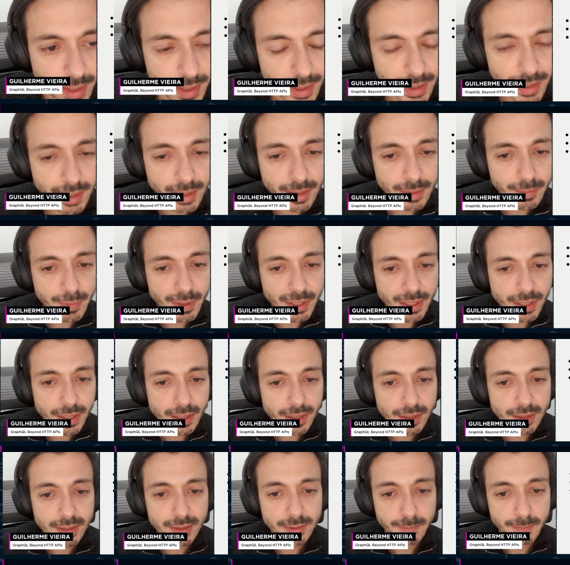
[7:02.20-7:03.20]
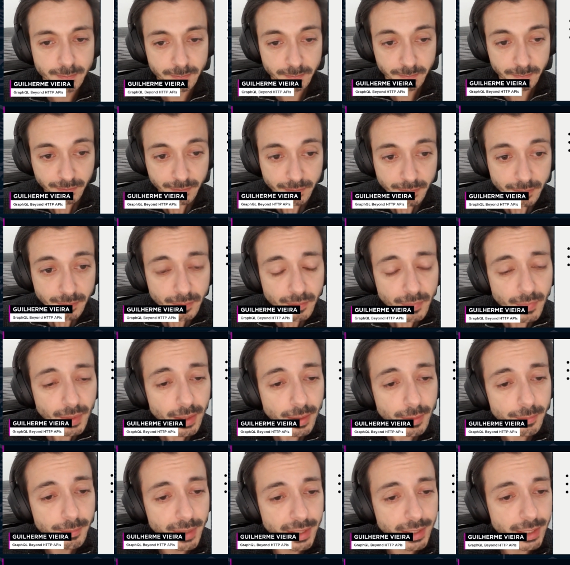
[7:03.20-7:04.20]
And because
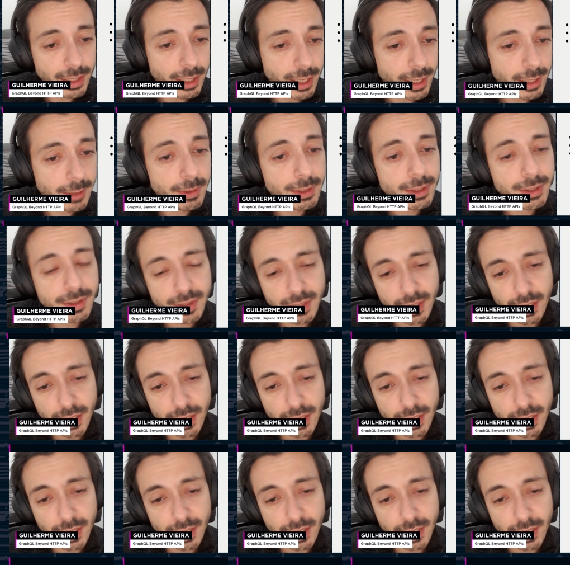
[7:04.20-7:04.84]
many languages